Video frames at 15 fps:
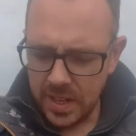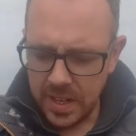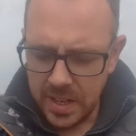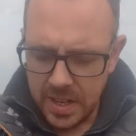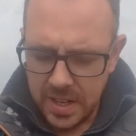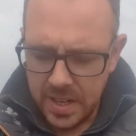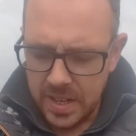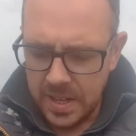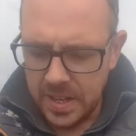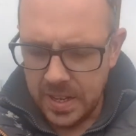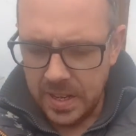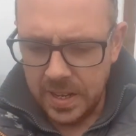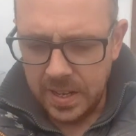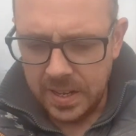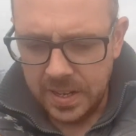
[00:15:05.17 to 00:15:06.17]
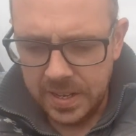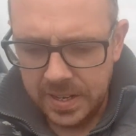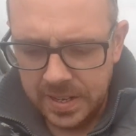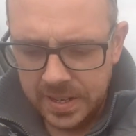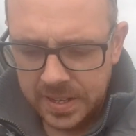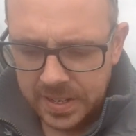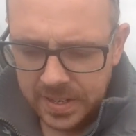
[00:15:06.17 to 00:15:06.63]
there.
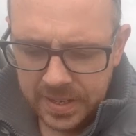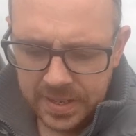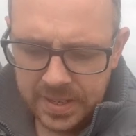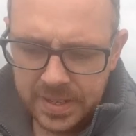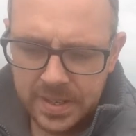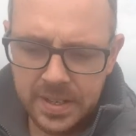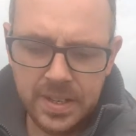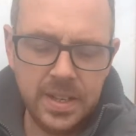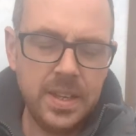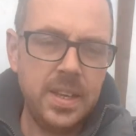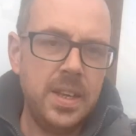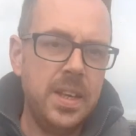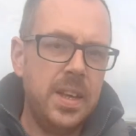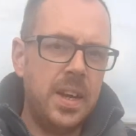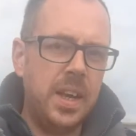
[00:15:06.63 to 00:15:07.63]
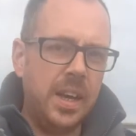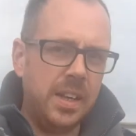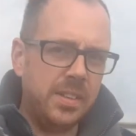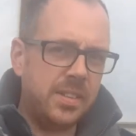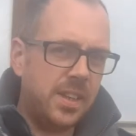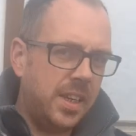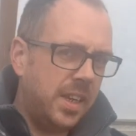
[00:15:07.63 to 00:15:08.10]
Like
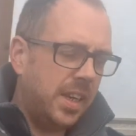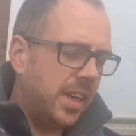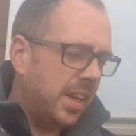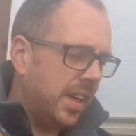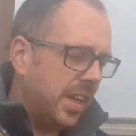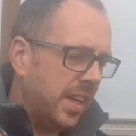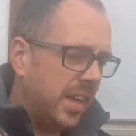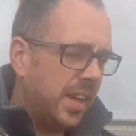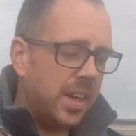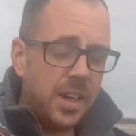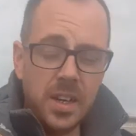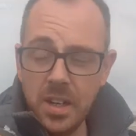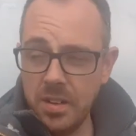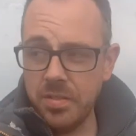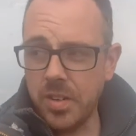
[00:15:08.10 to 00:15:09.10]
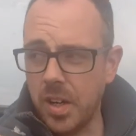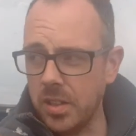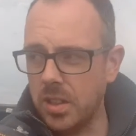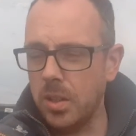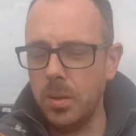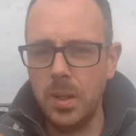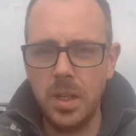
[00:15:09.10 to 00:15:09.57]
I say,
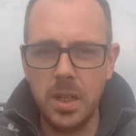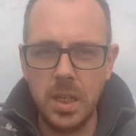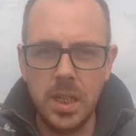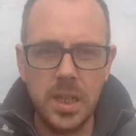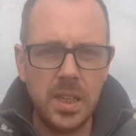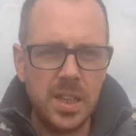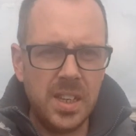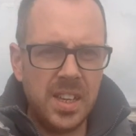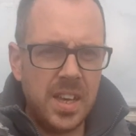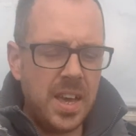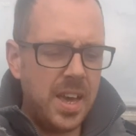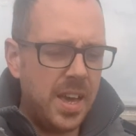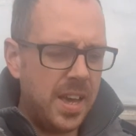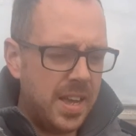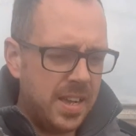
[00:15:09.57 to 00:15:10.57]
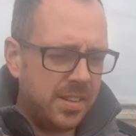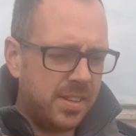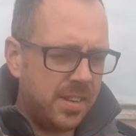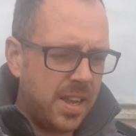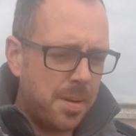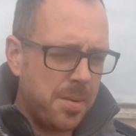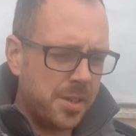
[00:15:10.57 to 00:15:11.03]
far too early.
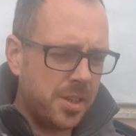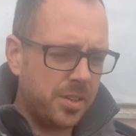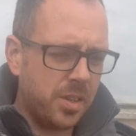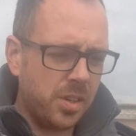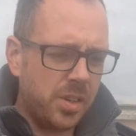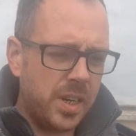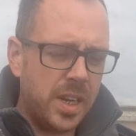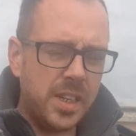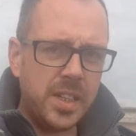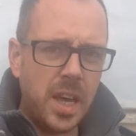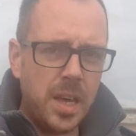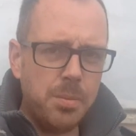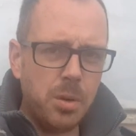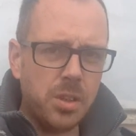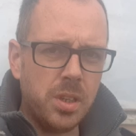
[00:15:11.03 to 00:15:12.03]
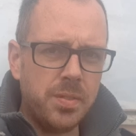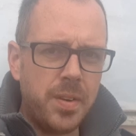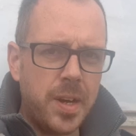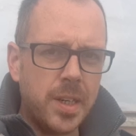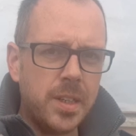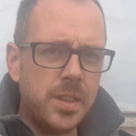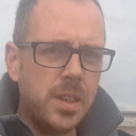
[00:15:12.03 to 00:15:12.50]
It's the temperatures on the night time what's
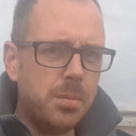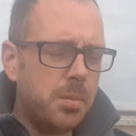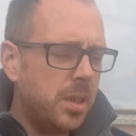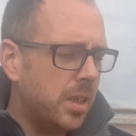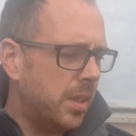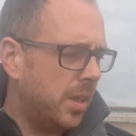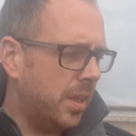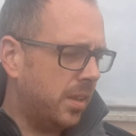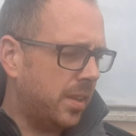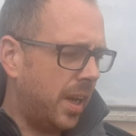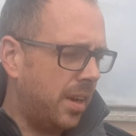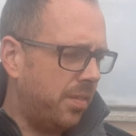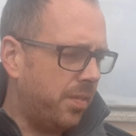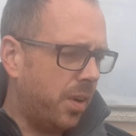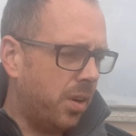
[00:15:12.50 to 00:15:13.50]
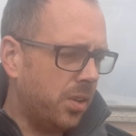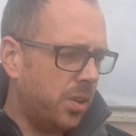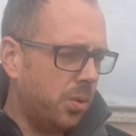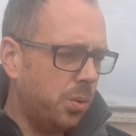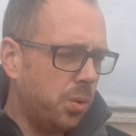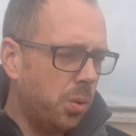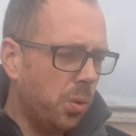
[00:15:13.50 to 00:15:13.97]
affecting them. It's getting far
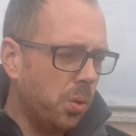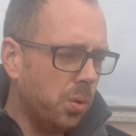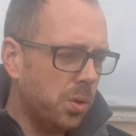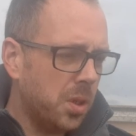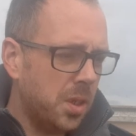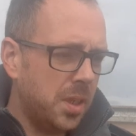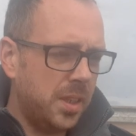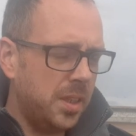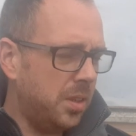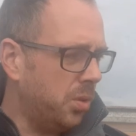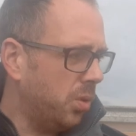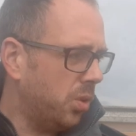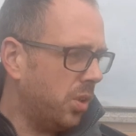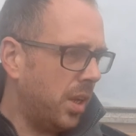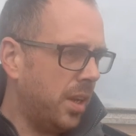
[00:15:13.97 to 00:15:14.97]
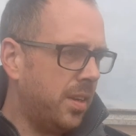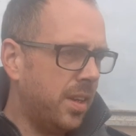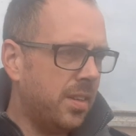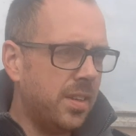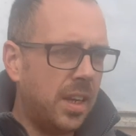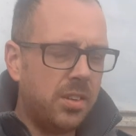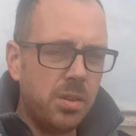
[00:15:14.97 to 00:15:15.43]
too cold. You know,
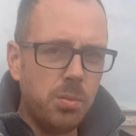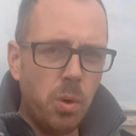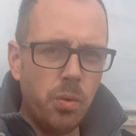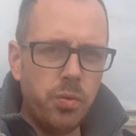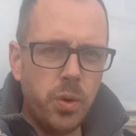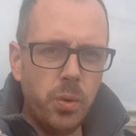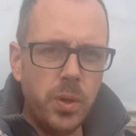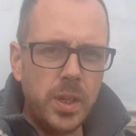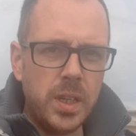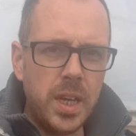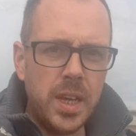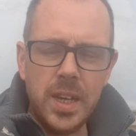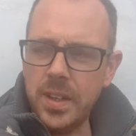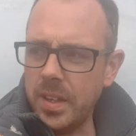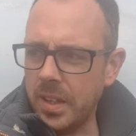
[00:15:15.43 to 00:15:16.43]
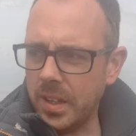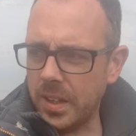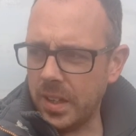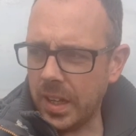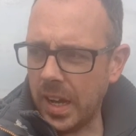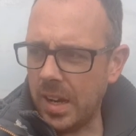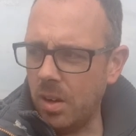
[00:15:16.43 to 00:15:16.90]
it's nice and warm through the day.
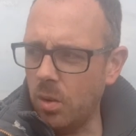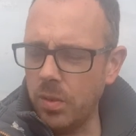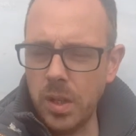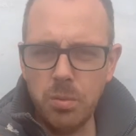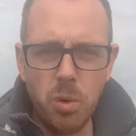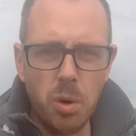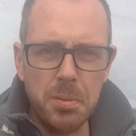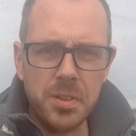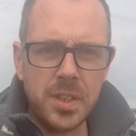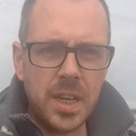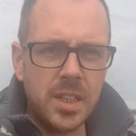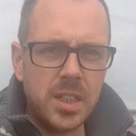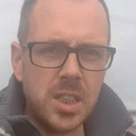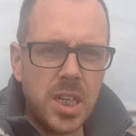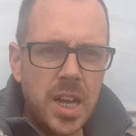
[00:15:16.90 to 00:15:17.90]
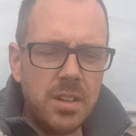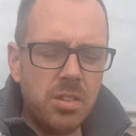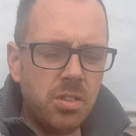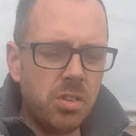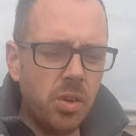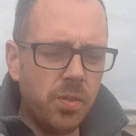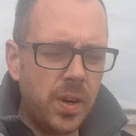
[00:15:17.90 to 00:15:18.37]
They get lovely and warm inside the
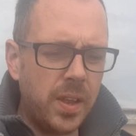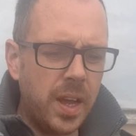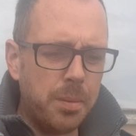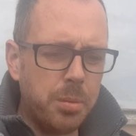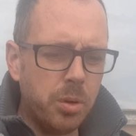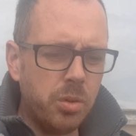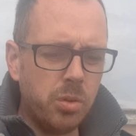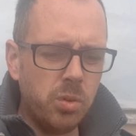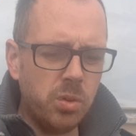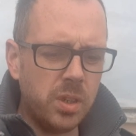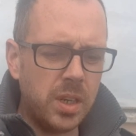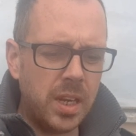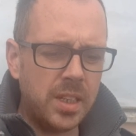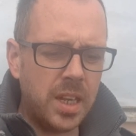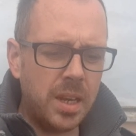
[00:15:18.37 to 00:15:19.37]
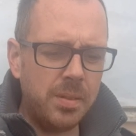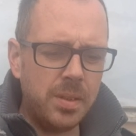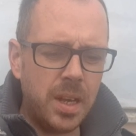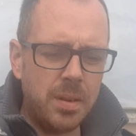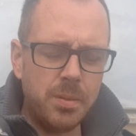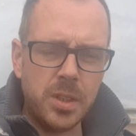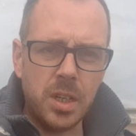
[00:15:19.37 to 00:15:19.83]
sheds and stuff like that, but as soon as the night
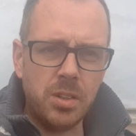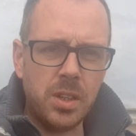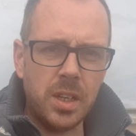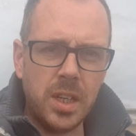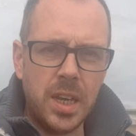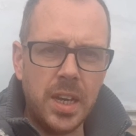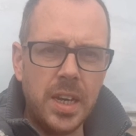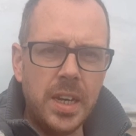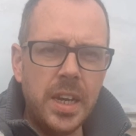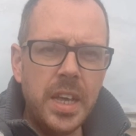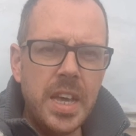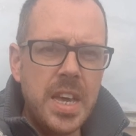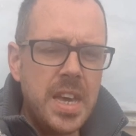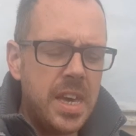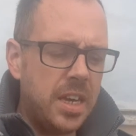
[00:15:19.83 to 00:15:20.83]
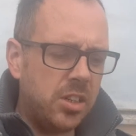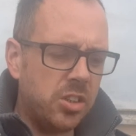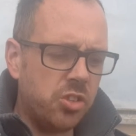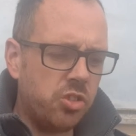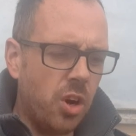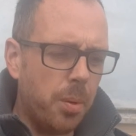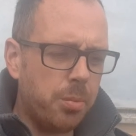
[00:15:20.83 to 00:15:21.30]
time temperatures kick in, it
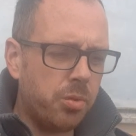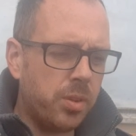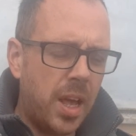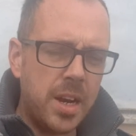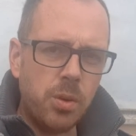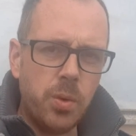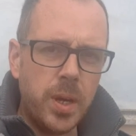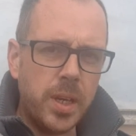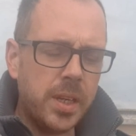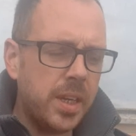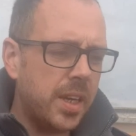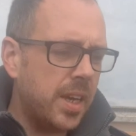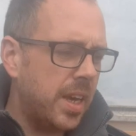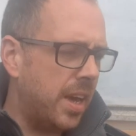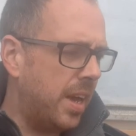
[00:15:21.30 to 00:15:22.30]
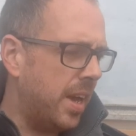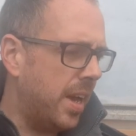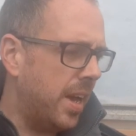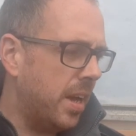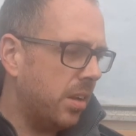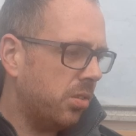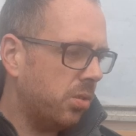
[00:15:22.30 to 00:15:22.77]
just drops dead quick.
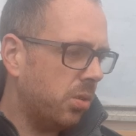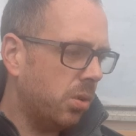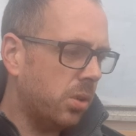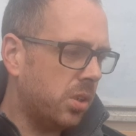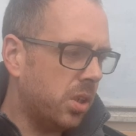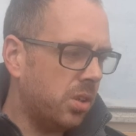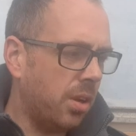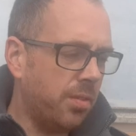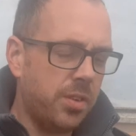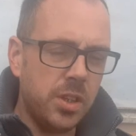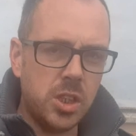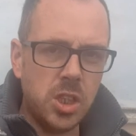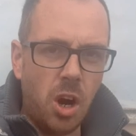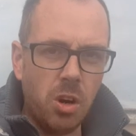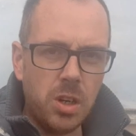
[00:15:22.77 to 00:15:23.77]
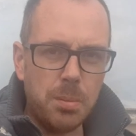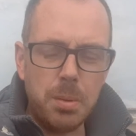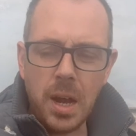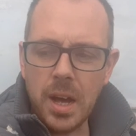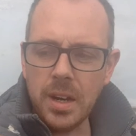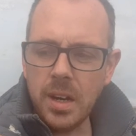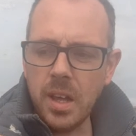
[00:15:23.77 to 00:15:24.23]
So it's just obviously shocked the
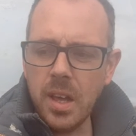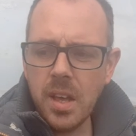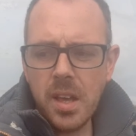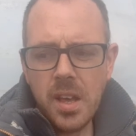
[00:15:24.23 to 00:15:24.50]
plant.